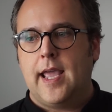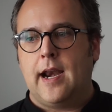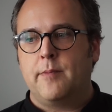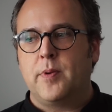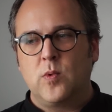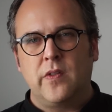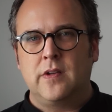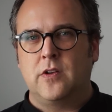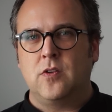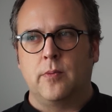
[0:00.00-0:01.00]
And I've been
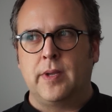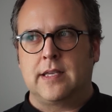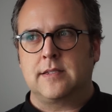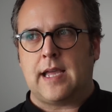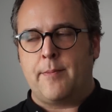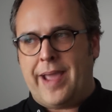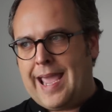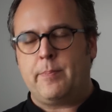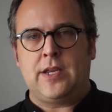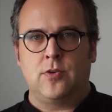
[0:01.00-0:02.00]
willing to do it because I'm
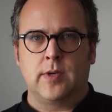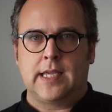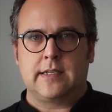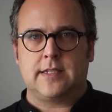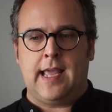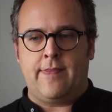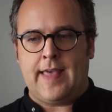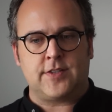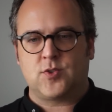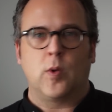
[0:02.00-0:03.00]
happy doing it. And
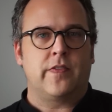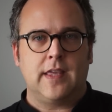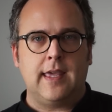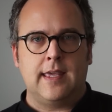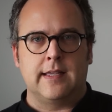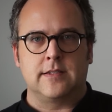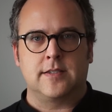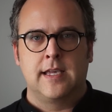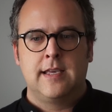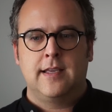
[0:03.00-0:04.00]
that's what the key
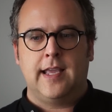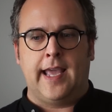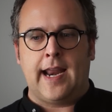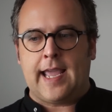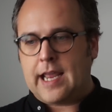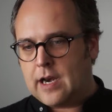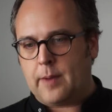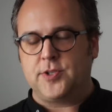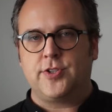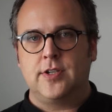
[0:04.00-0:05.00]
is. And I had an
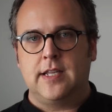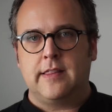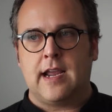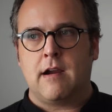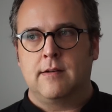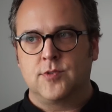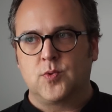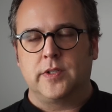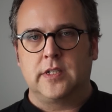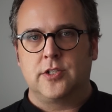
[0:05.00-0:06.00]
opportunity there and
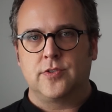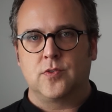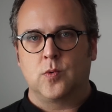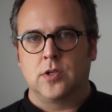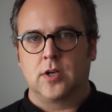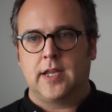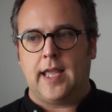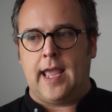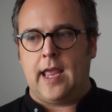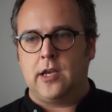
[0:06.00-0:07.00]
was willing to do the work.
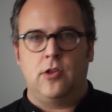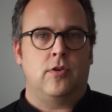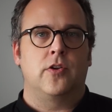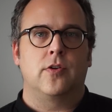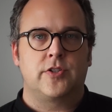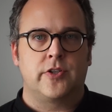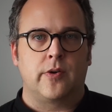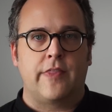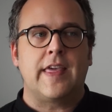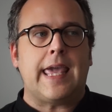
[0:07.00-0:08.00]
And you can do it
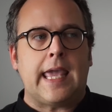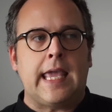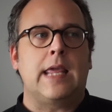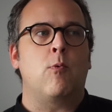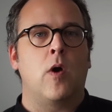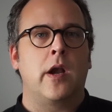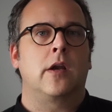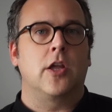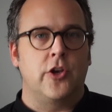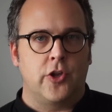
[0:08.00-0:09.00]
too. I think
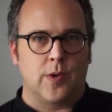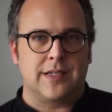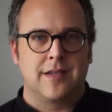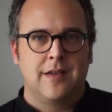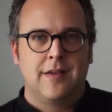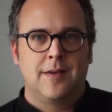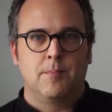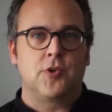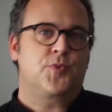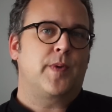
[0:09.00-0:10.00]
anyone can do it.
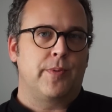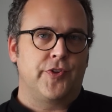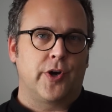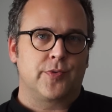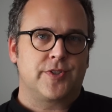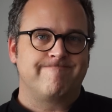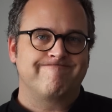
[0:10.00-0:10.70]
Most people don't.